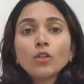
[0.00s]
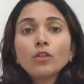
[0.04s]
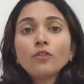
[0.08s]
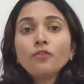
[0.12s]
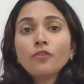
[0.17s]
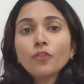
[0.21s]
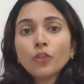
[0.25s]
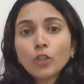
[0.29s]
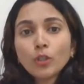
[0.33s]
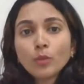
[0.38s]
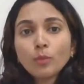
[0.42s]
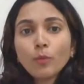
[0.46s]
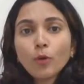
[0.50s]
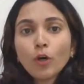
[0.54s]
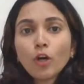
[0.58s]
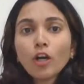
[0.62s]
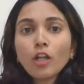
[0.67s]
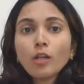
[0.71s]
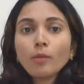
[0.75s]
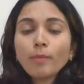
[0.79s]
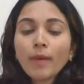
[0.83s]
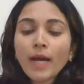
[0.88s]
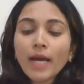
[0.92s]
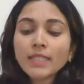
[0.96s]

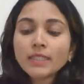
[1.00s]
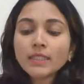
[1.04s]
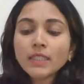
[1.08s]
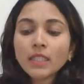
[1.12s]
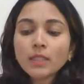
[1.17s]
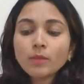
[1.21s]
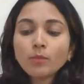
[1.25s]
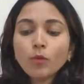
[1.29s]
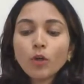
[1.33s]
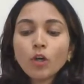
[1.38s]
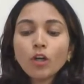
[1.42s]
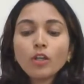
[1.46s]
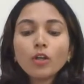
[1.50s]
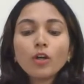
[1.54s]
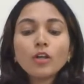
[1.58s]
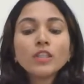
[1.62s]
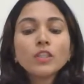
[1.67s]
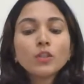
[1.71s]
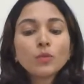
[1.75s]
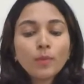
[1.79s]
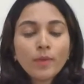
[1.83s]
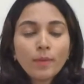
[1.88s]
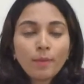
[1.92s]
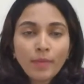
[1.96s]
football, basketball, or
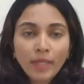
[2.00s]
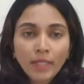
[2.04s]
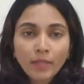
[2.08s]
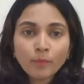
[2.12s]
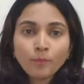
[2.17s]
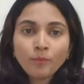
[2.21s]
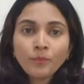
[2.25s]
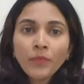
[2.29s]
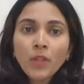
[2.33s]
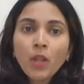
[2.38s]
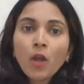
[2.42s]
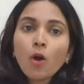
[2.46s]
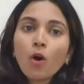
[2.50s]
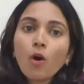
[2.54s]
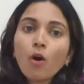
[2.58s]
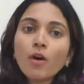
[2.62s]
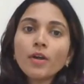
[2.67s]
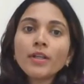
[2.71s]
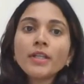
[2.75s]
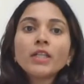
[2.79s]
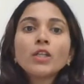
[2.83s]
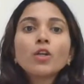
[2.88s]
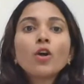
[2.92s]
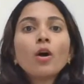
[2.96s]
swimming, or
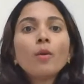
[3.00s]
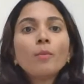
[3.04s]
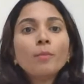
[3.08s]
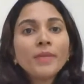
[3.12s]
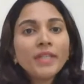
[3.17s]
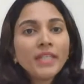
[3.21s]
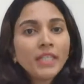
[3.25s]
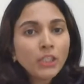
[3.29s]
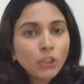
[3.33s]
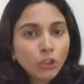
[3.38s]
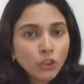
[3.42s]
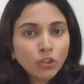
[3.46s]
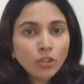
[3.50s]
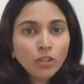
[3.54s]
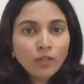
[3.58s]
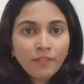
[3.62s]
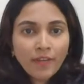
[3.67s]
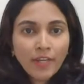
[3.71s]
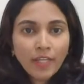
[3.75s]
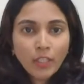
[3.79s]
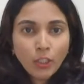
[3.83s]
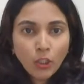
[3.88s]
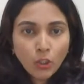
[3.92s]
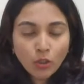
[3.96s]
a combination of
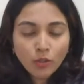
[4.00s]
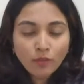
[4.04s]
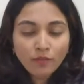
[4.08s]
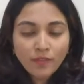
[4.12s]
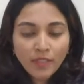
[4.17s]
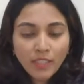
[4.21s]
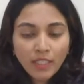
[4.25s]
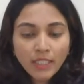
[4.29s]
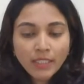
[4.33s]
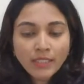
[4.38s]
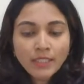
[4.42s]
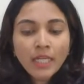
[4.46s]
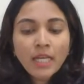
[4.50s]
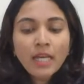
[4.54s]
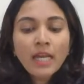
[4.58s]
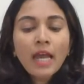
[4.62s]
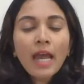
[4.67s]
any of these.